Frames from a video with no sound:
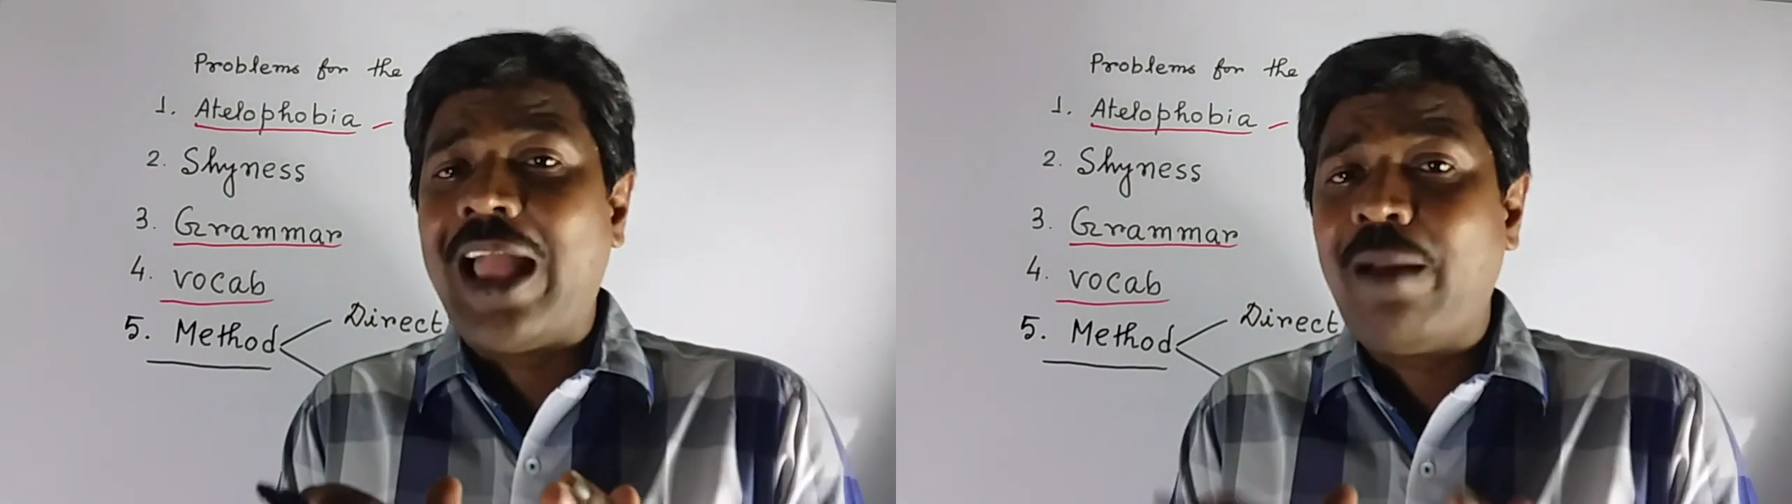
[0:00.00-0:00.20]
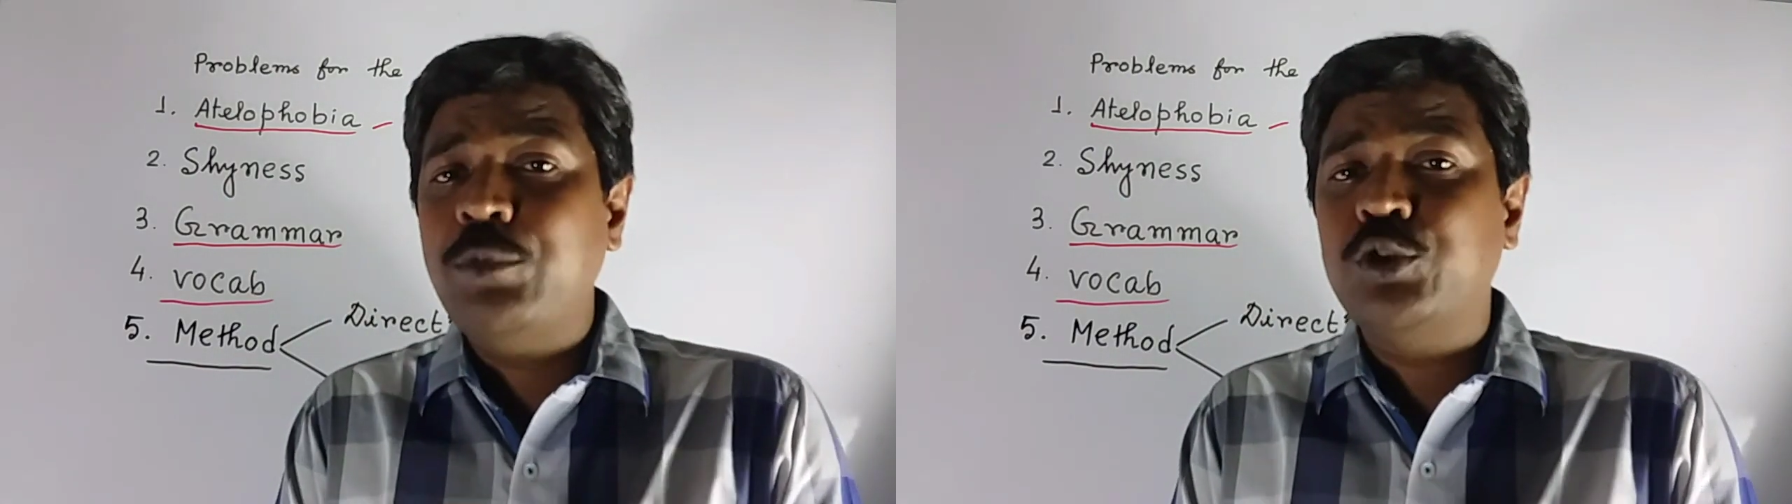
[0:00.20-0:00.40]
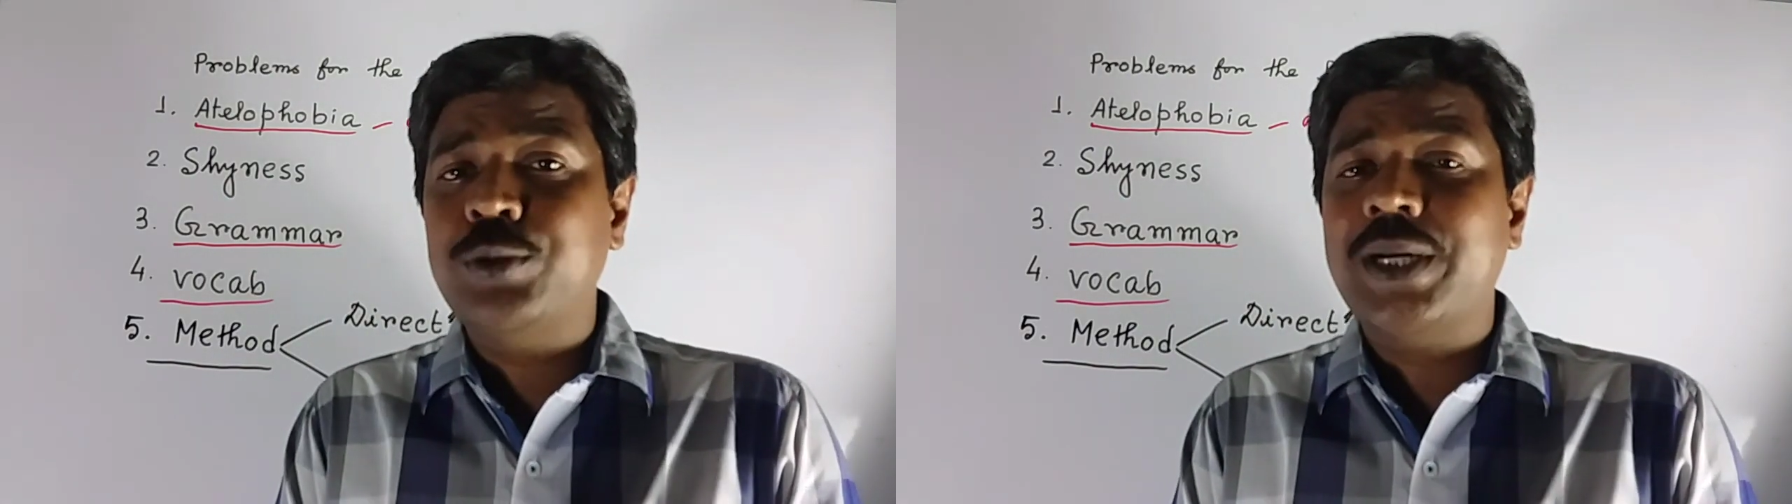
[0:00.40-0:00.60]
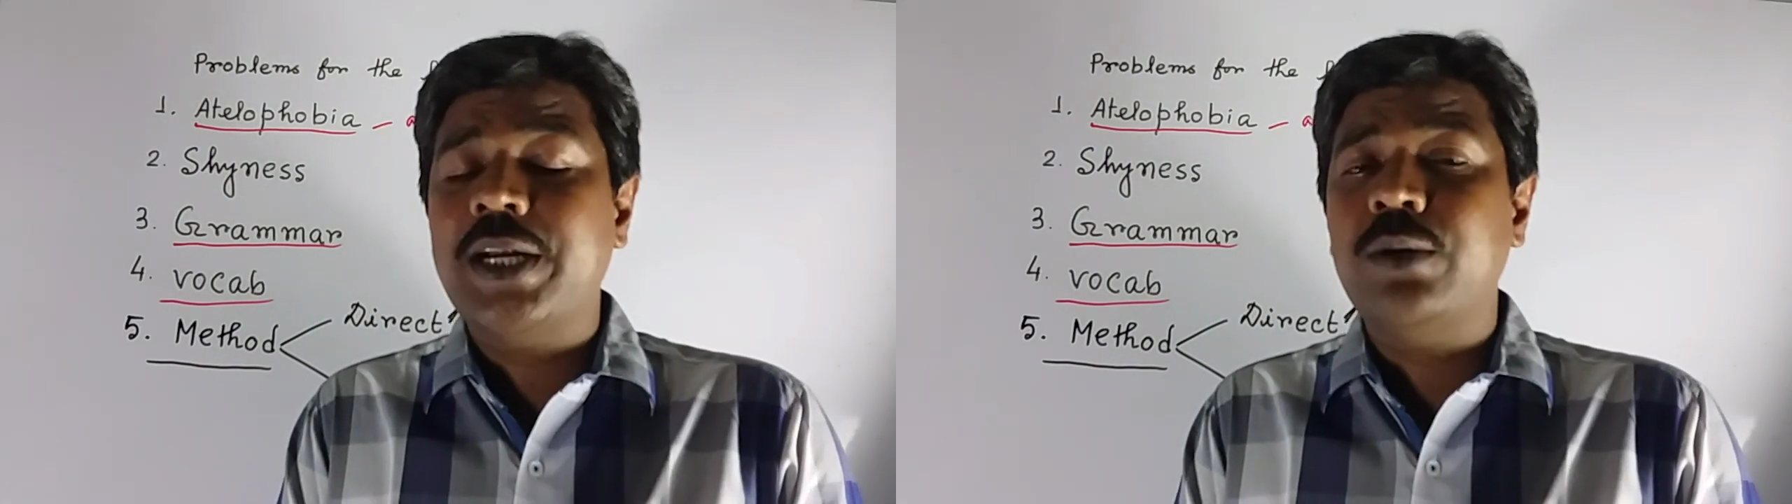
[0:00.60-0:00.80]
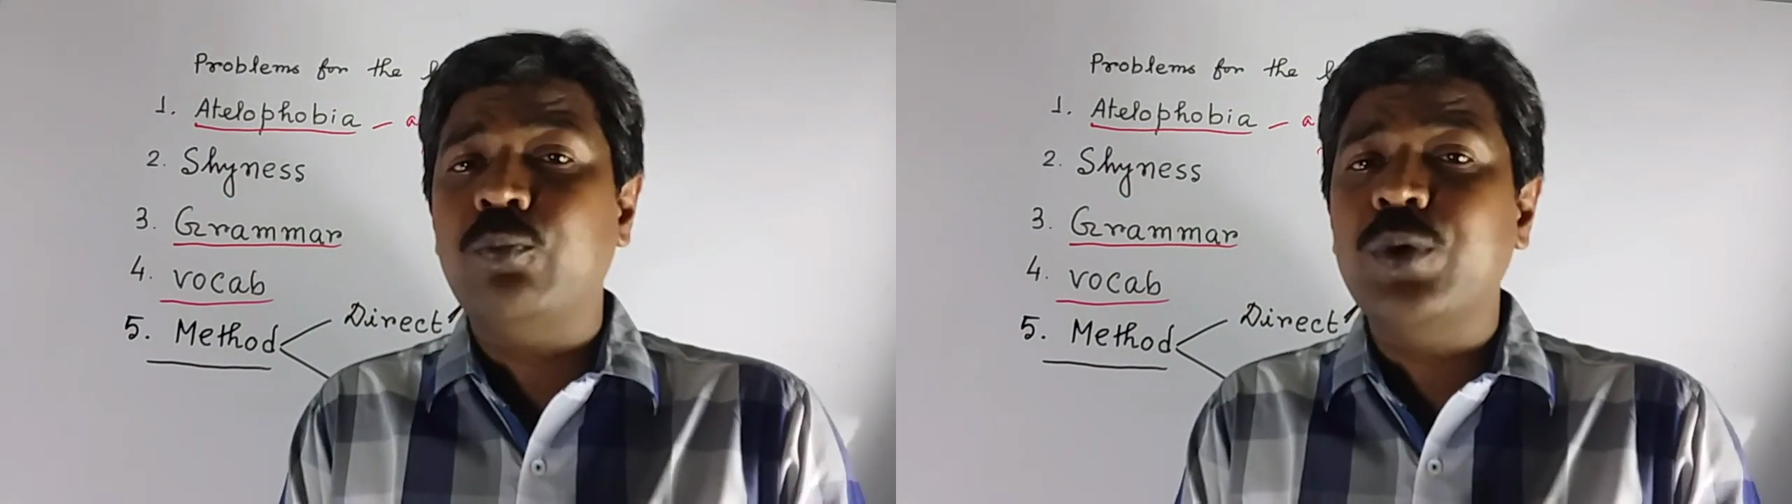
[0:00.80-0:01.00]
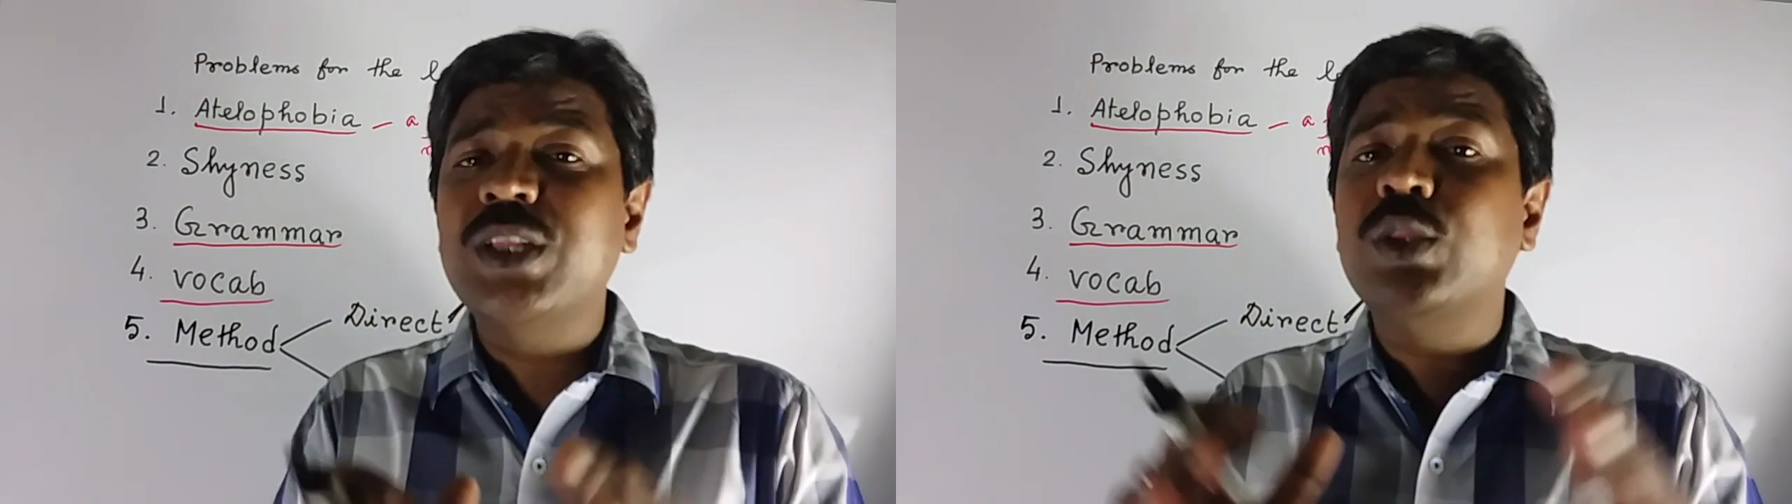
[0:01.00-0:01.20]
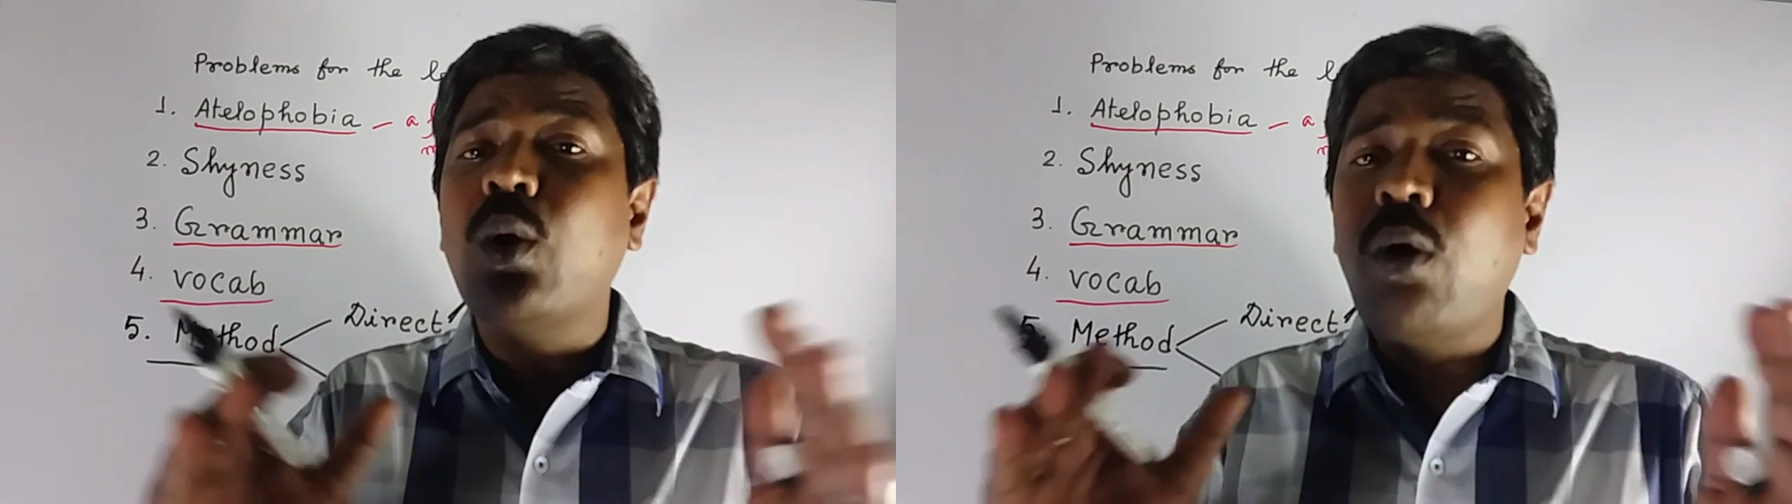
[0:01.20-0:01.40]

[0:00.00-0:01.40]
habituated with